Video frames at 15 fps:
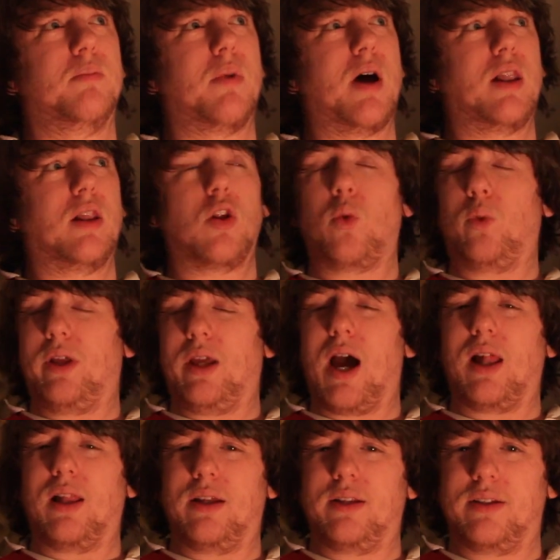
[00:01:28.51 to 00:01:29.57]
by Lonely
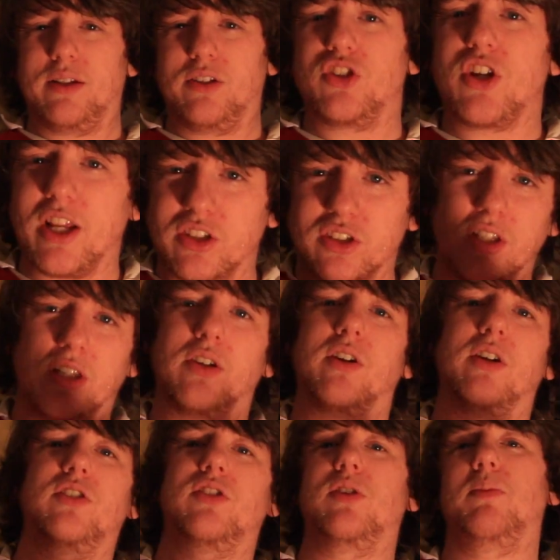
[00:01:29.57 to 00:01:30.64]
Island, and change the
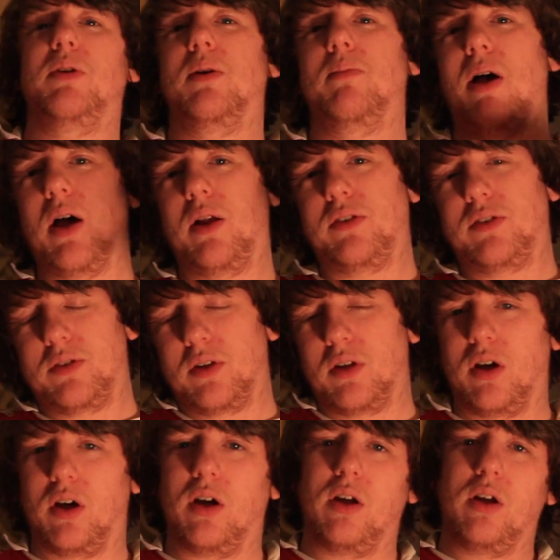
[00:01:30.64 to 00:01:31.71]
lyrics to be about
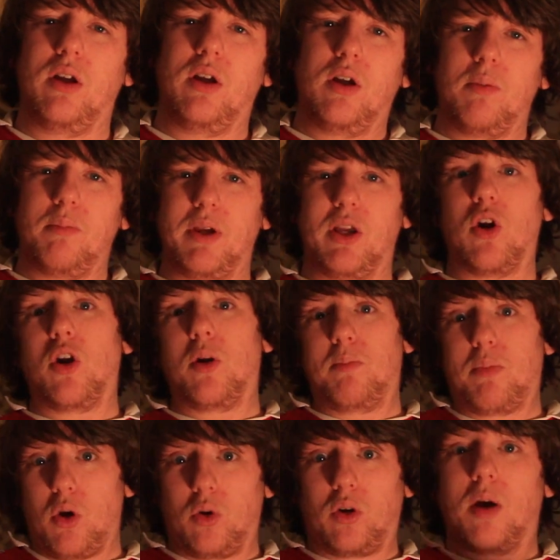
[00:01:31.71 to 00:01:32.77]
being on a
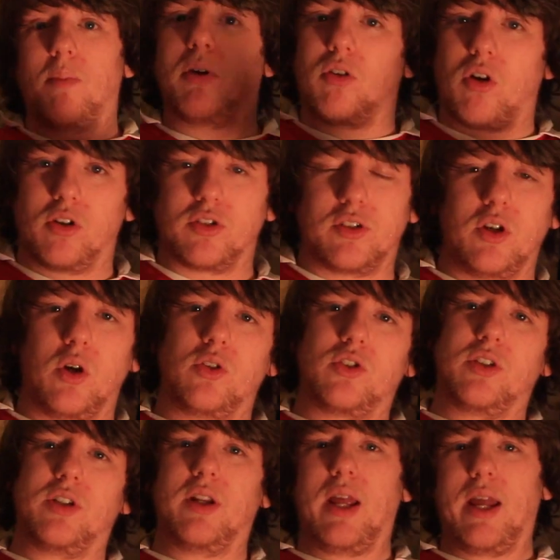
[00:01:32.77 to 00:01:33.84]
boat coming across the
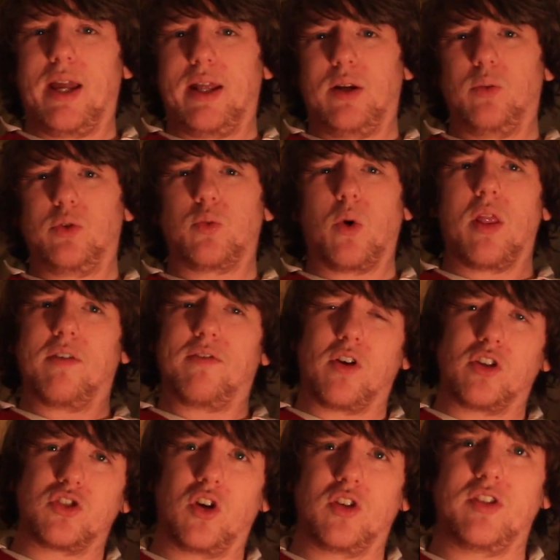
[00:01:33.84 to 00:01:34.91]
ocean. And it was one of the
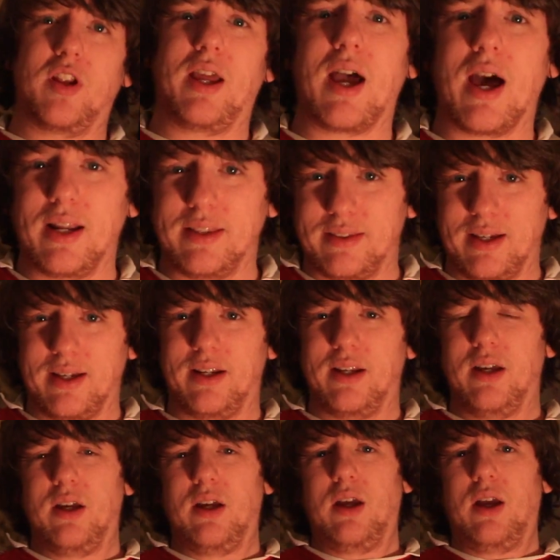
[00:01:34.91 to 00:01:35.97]
first songs that I kind of did,
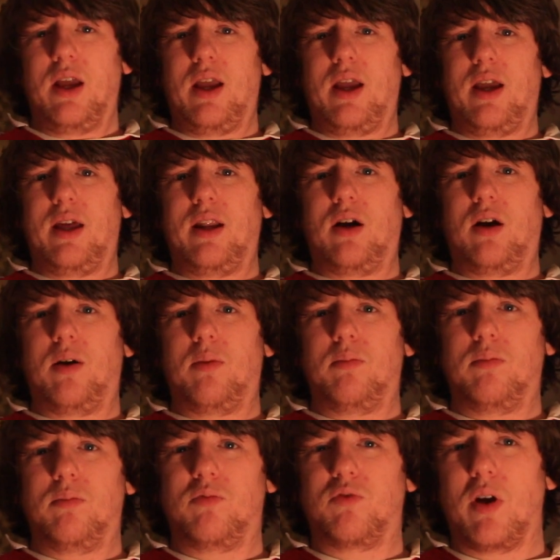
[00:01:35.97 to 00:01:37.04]
and
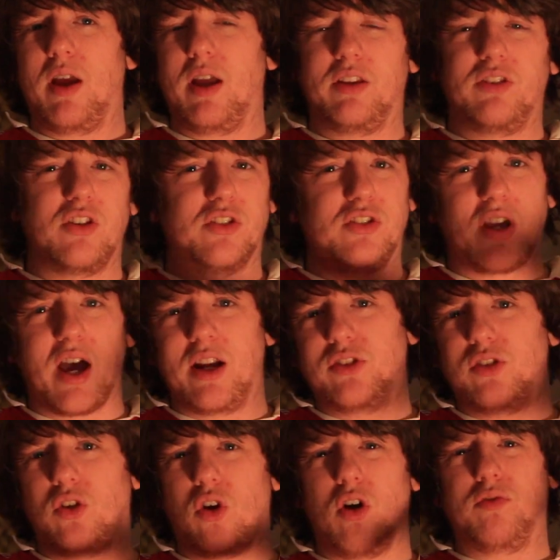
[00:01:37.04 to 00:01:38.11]
it just kind of
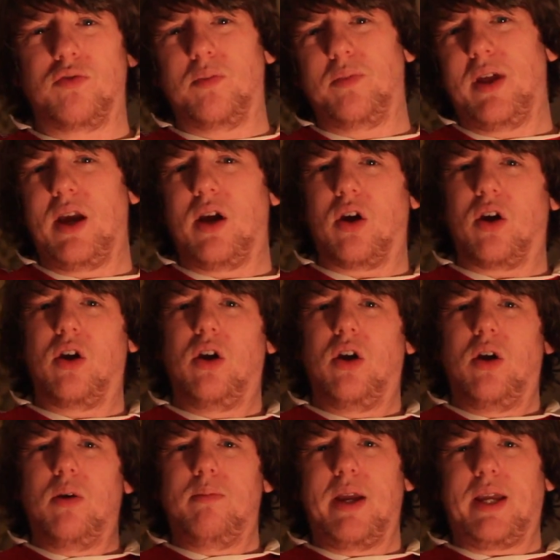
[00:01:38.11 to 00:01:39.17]
took off from there,
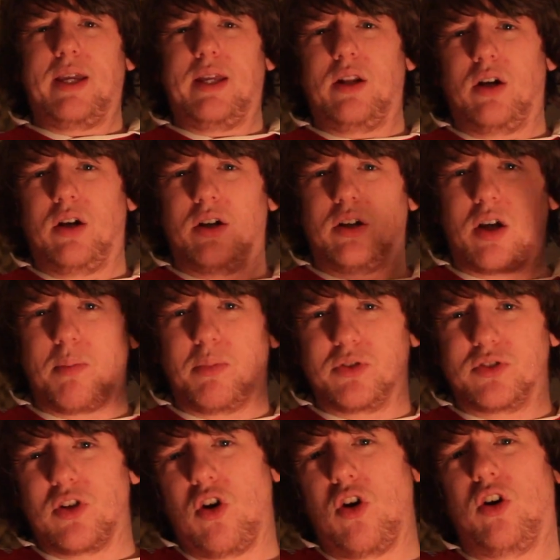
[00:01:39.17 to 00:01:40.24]
making a couple
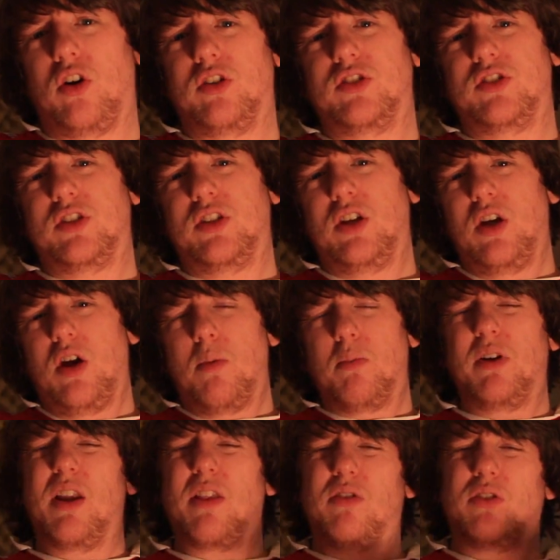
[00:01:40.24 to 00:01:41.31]
songs,
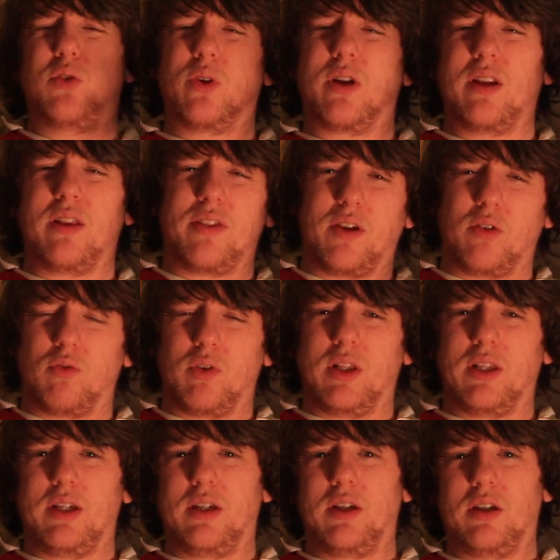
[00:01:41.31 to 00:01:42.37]
but never doing anything
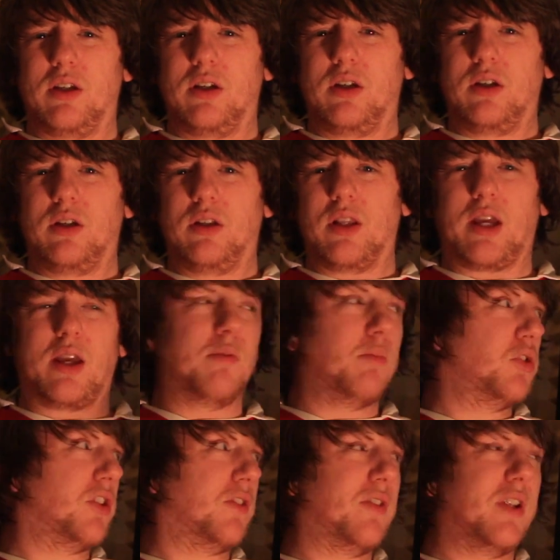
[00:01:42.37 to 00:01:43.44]
really like a
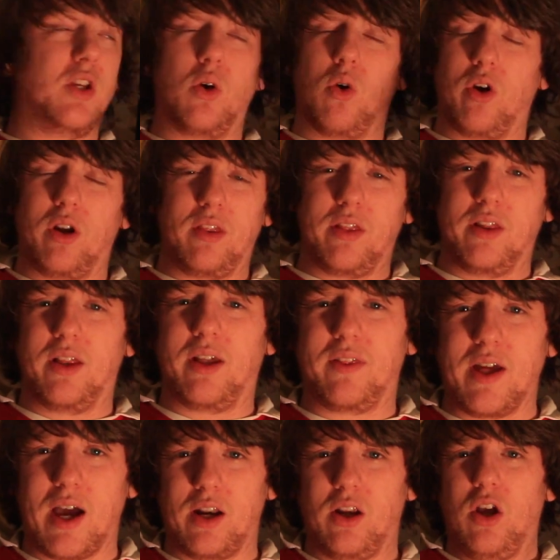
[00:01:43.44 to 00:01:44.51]
music video or anything like
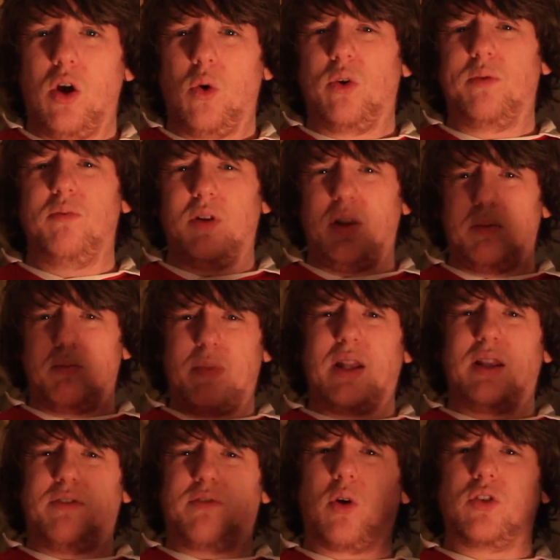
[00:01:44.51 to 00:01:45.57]
that. We really
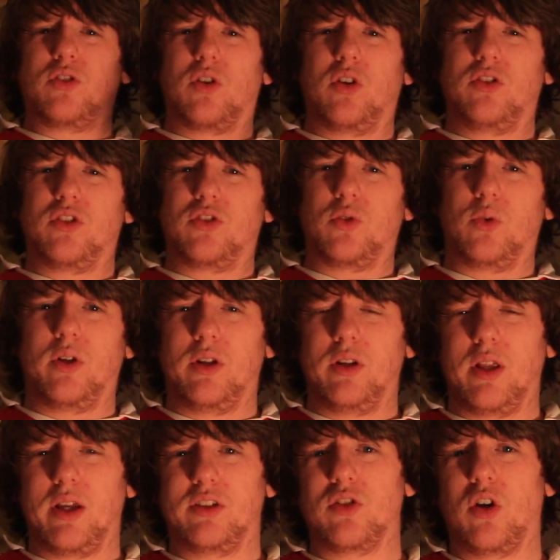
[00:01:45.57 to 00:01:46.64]
mainly focused on just doing
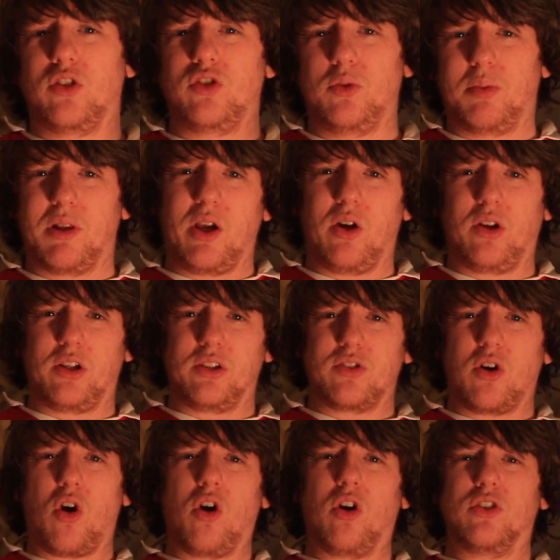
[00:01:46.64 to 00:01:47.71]
like songs you'd play on a
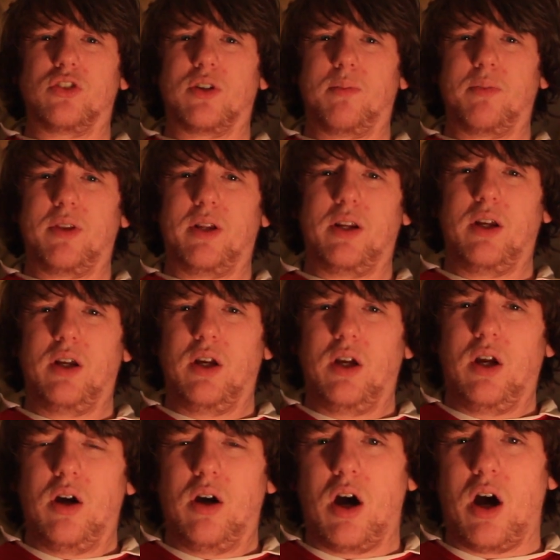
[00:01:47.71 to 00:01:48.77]
guitar or something.
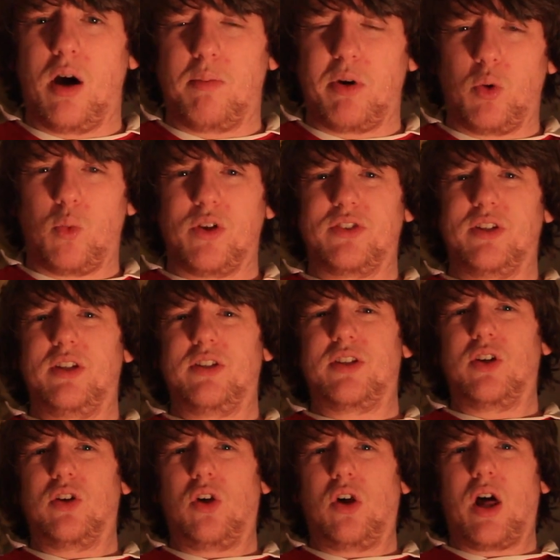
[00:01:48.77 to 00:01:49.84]
But it wasn't
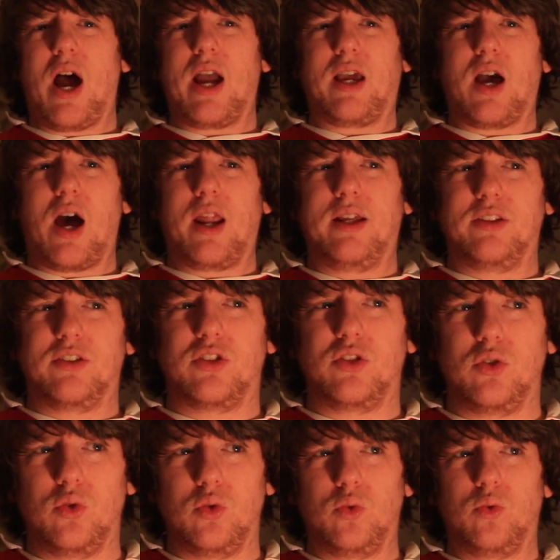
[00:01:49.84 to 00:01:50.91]
until I got
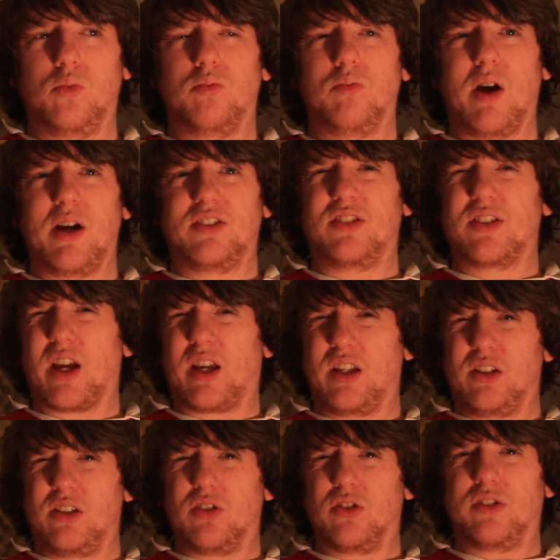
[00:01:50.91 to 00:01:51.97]
into my
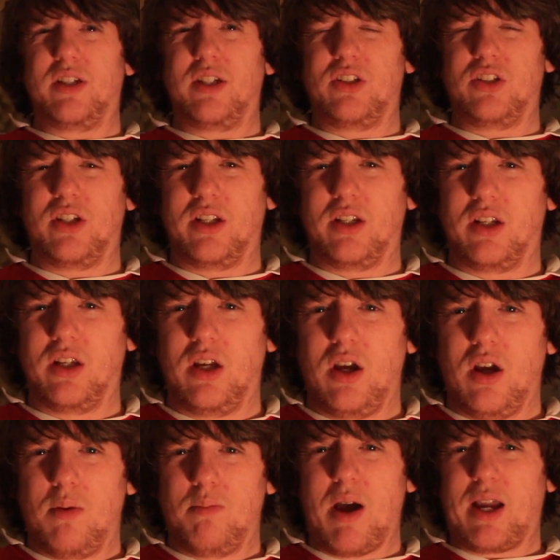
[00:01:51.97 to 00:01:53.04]
second year teaching
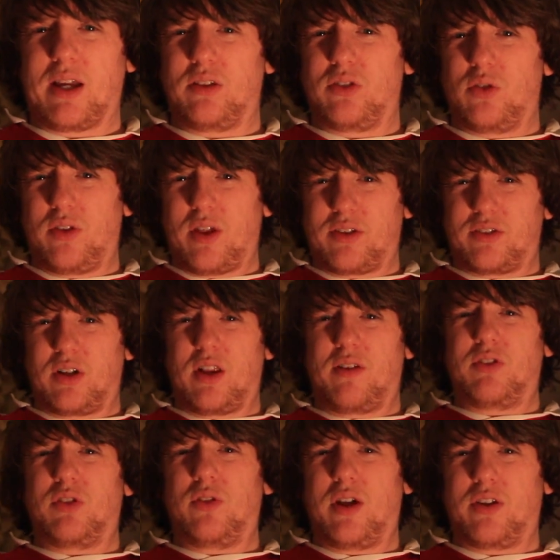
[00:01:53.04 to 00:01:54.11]
back in
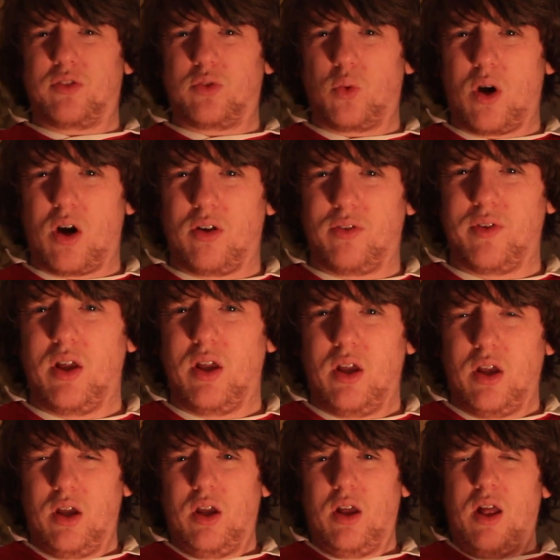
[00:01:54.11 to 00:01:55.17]
2011, 2012,
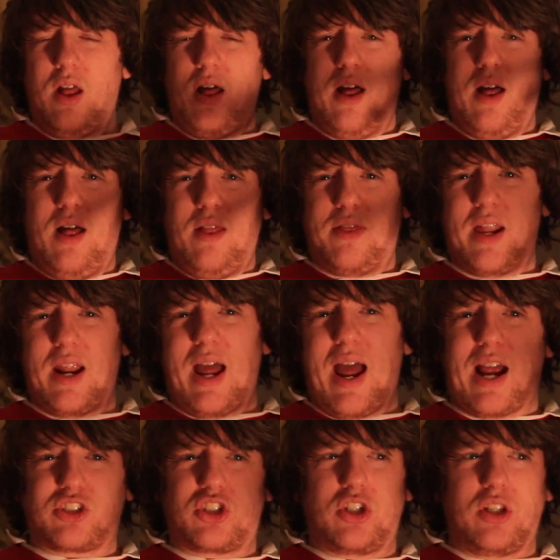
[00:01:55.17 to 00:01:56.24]
that I
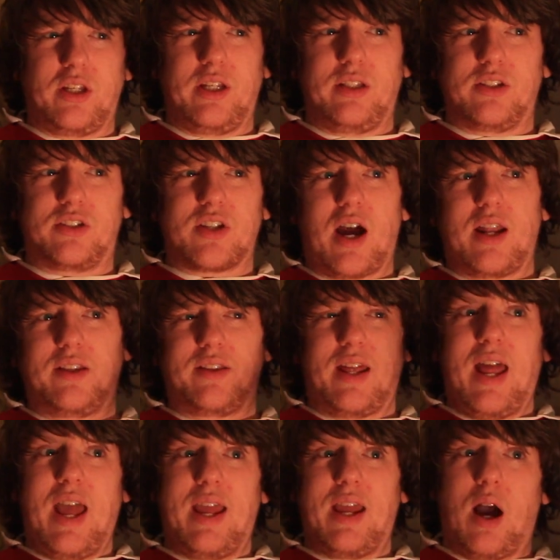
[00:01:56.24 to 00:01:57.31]
actually decided that,
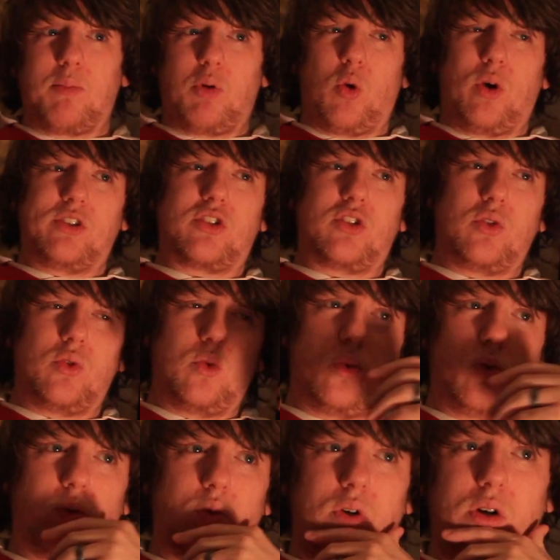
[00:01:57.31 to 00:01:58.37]
hey, I'm going to